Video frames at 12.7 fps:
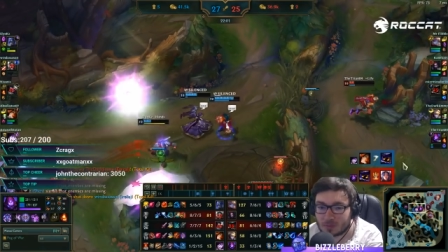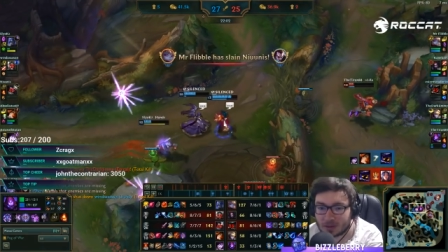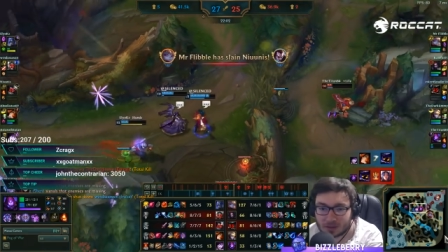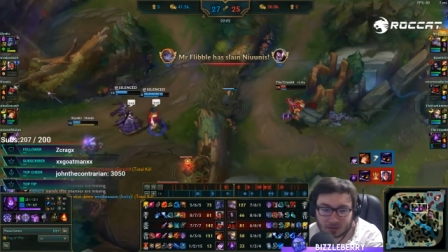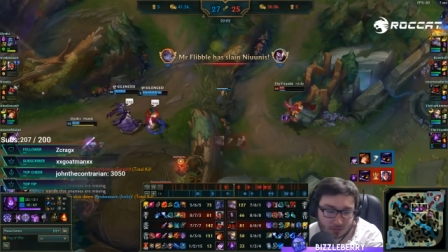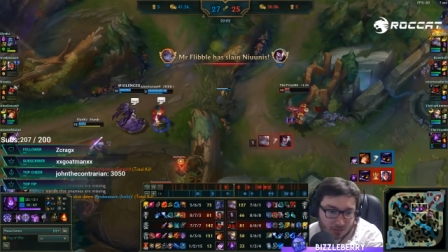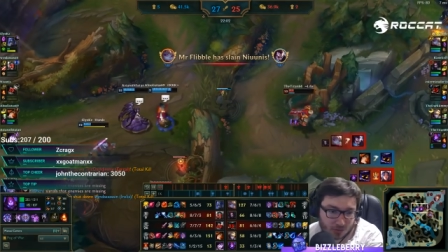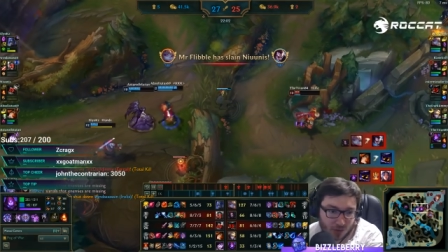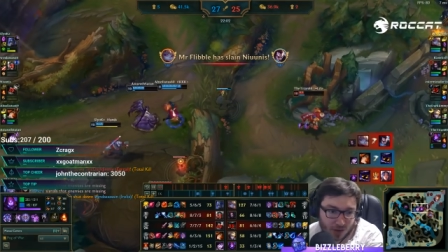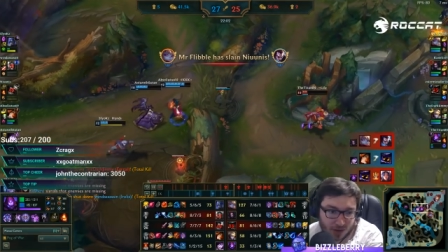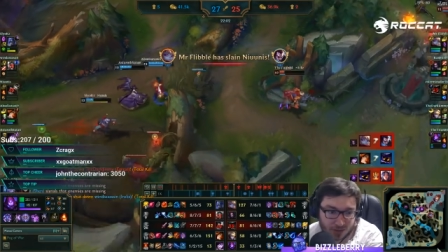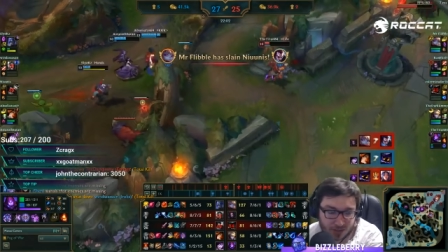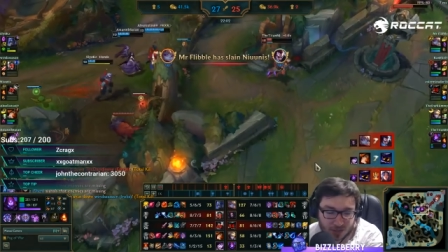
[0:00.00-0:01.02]
I mean, the
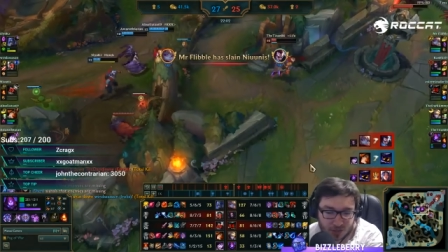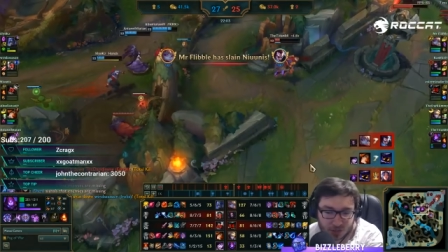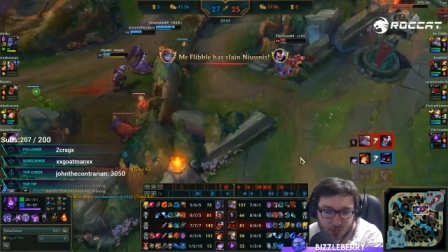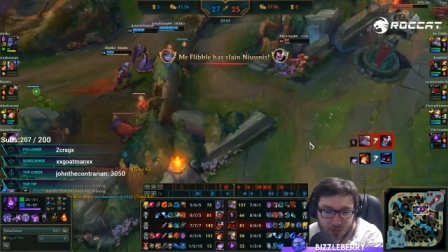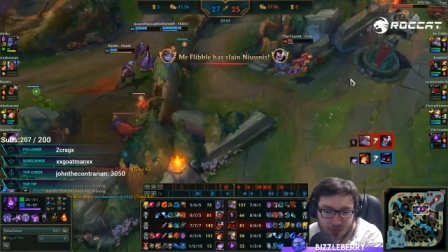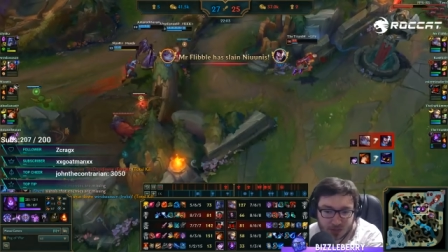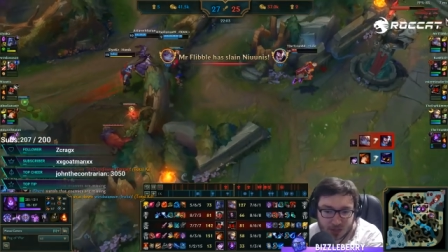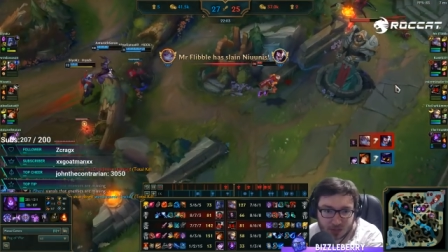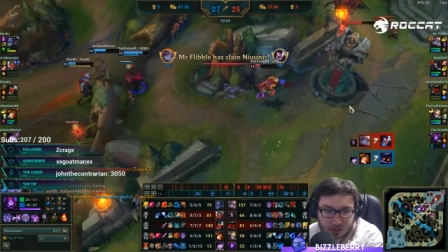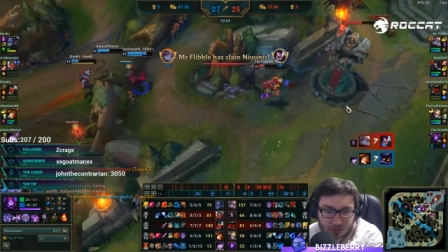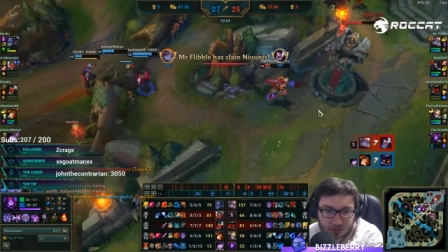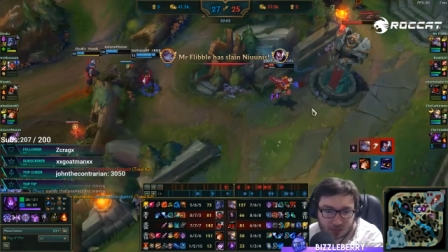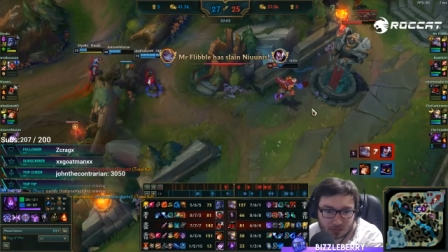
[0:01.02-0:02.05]
right intention was
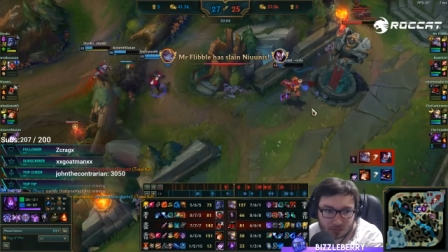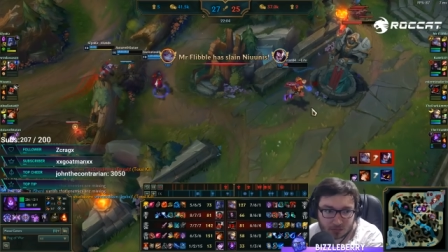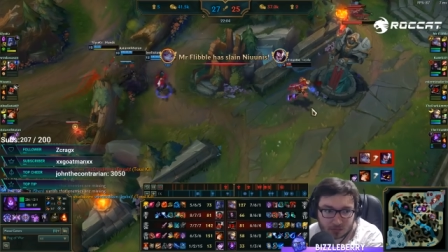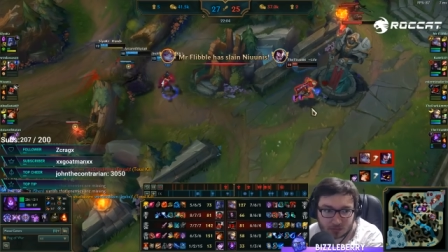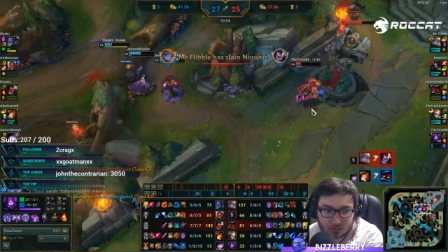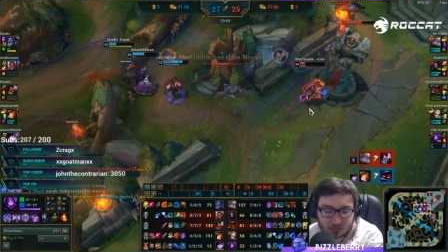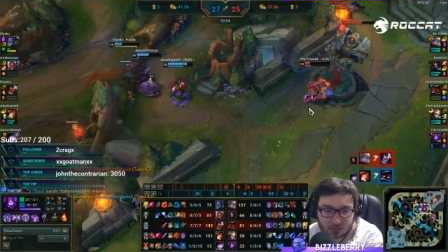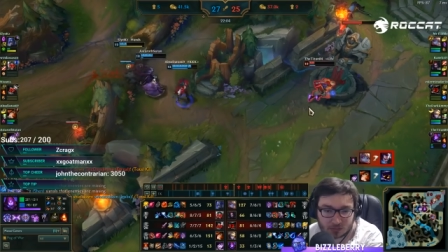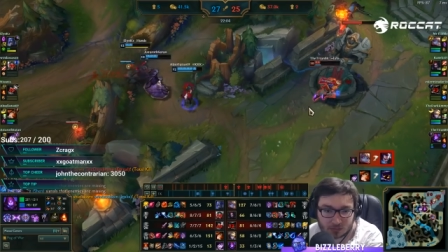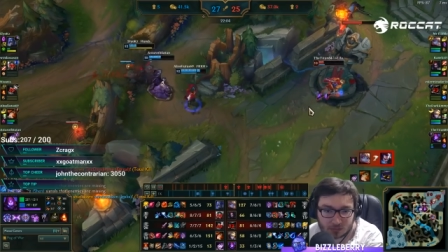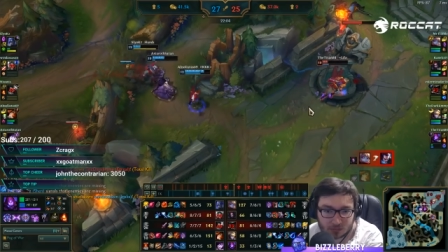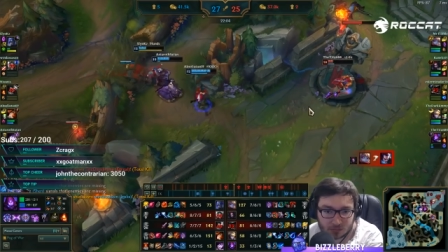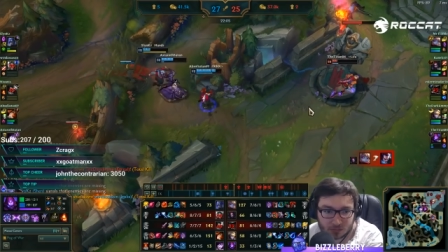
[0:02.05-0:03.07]
there.
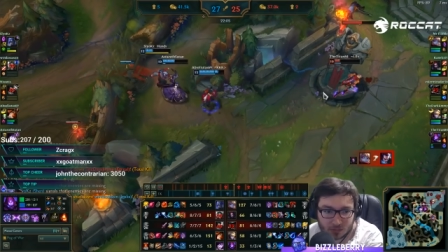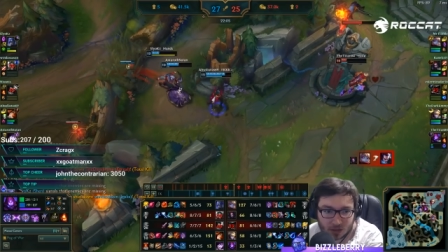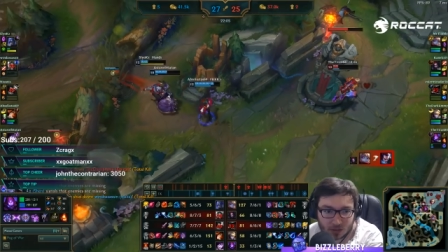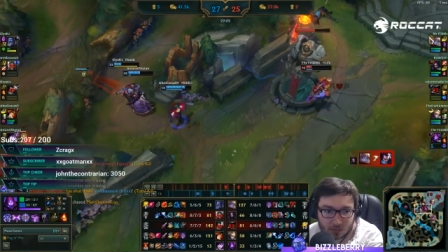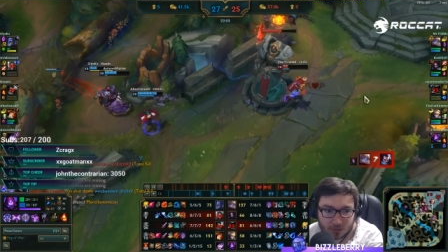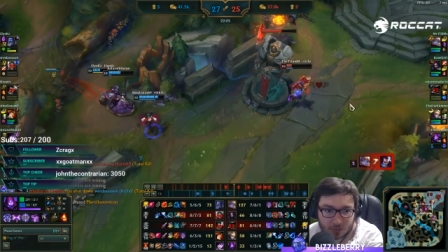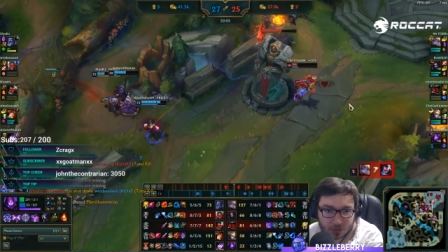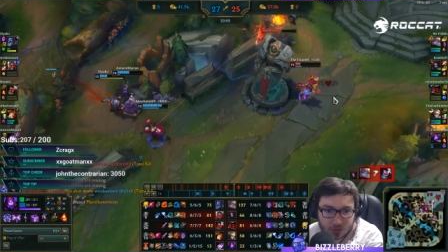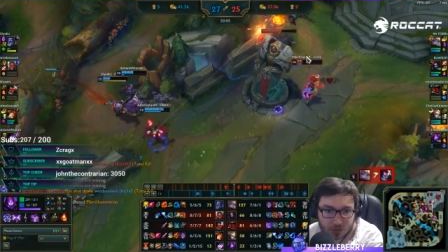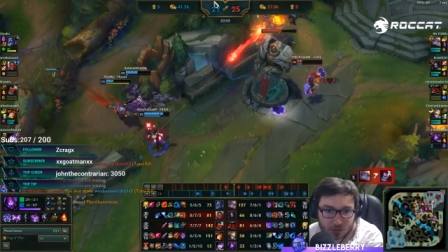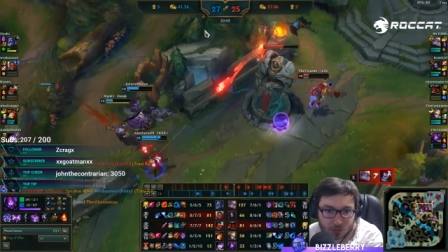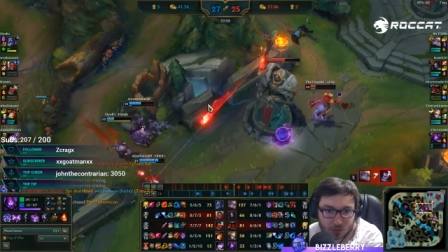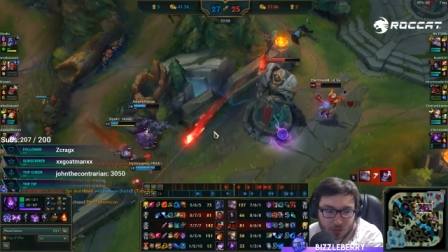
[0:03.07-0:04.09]
MF was
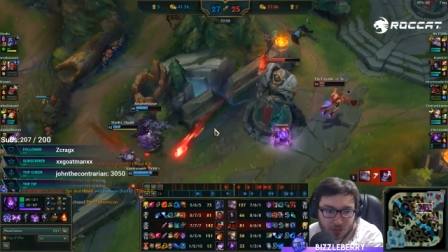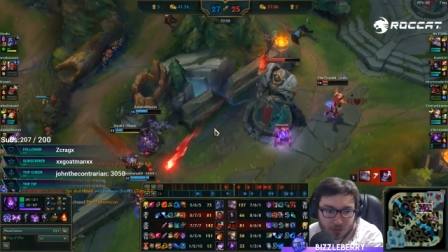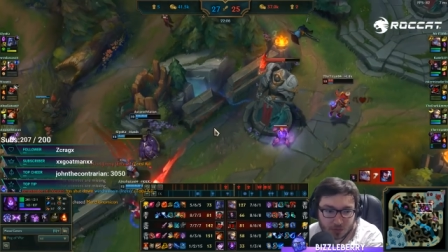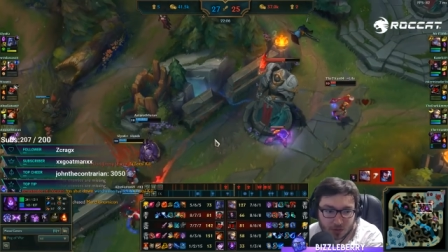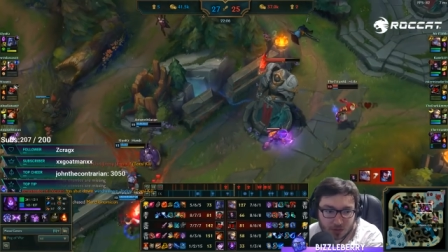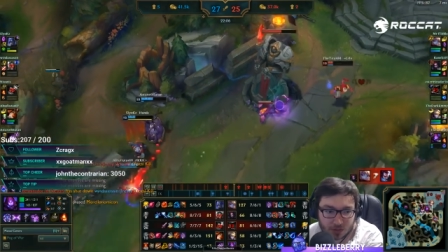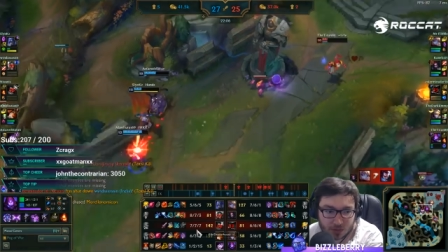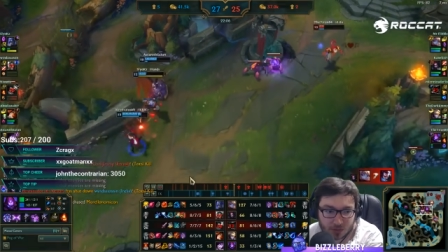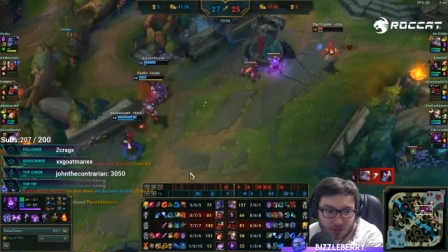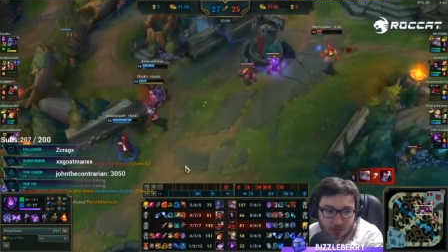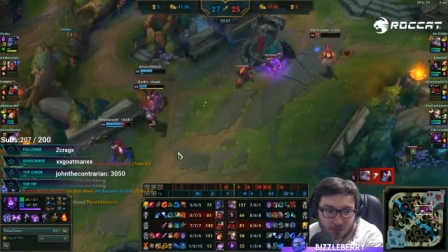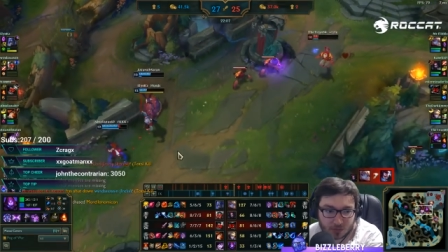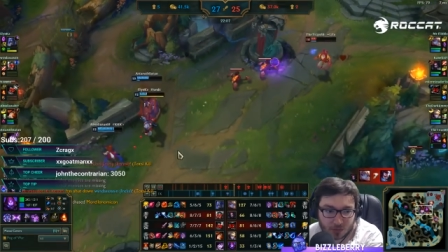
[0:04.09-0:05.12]
just also at the right time, at
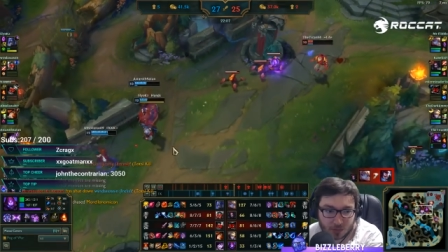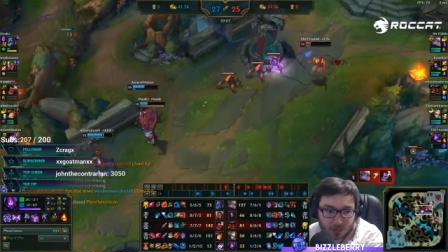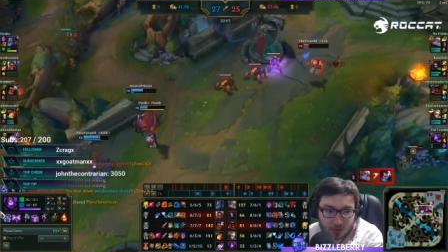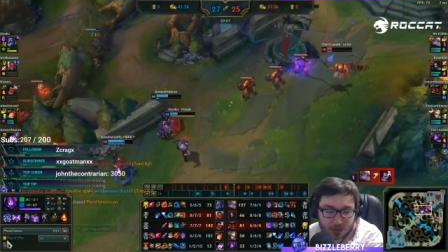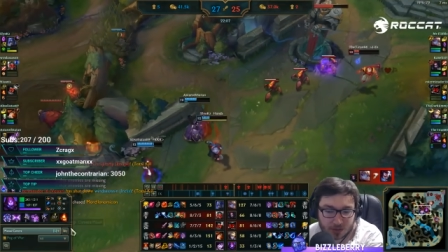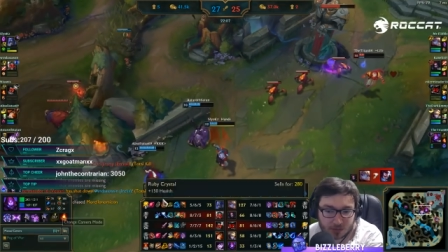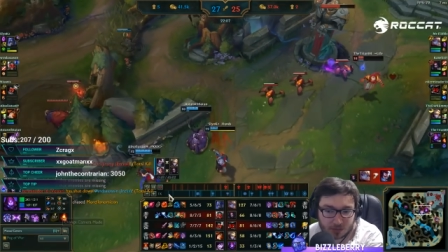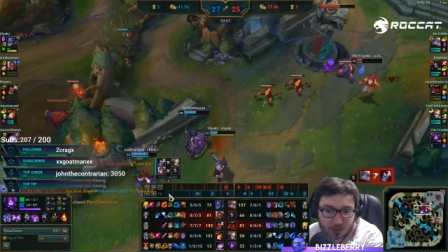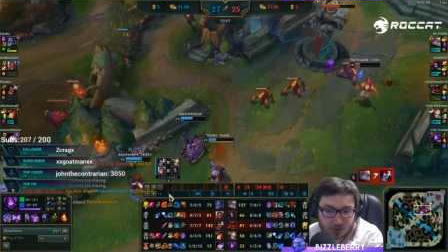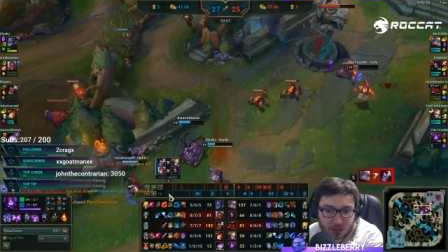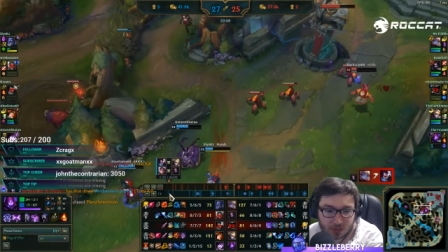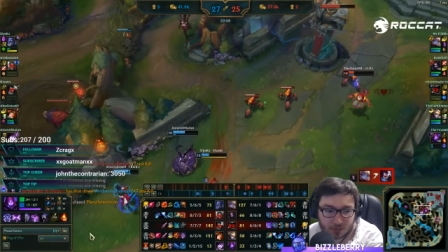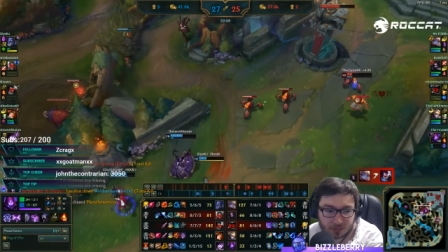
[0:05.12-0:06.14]
the right place at the right
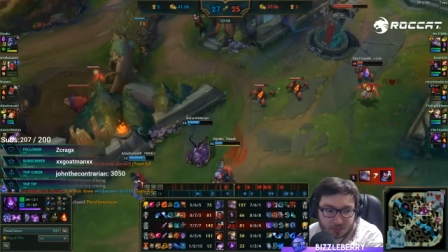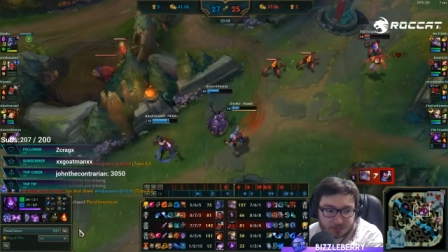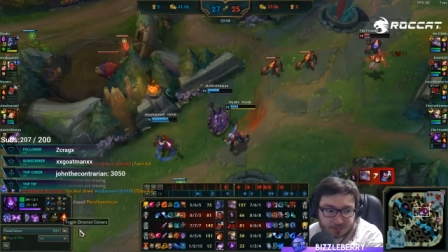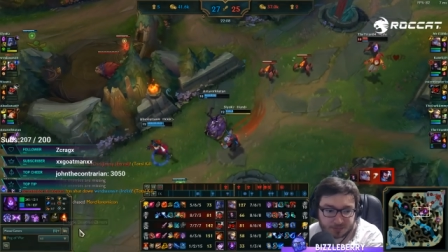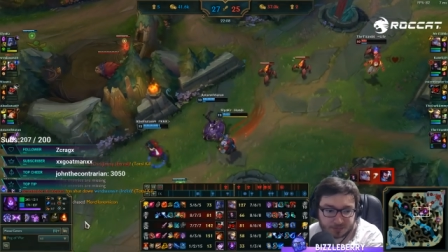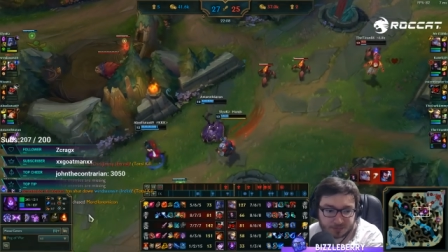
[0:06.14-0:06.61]
time.